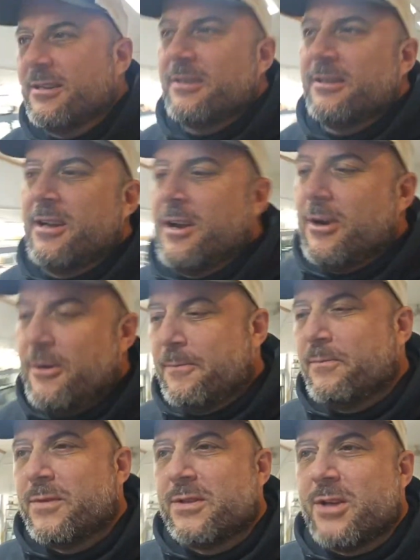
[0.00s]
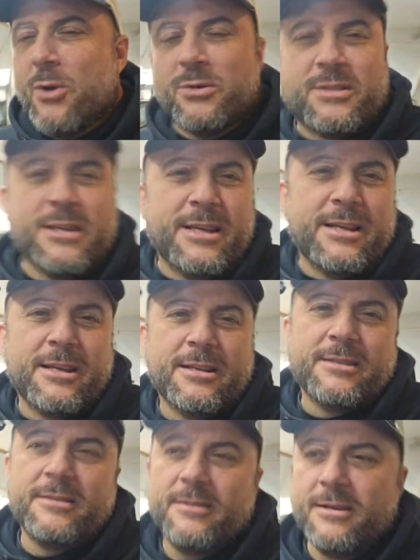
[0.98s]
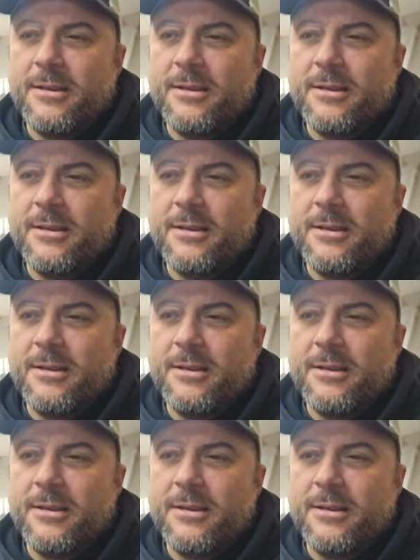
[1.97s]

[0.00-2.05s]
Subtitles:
you know, dosing, and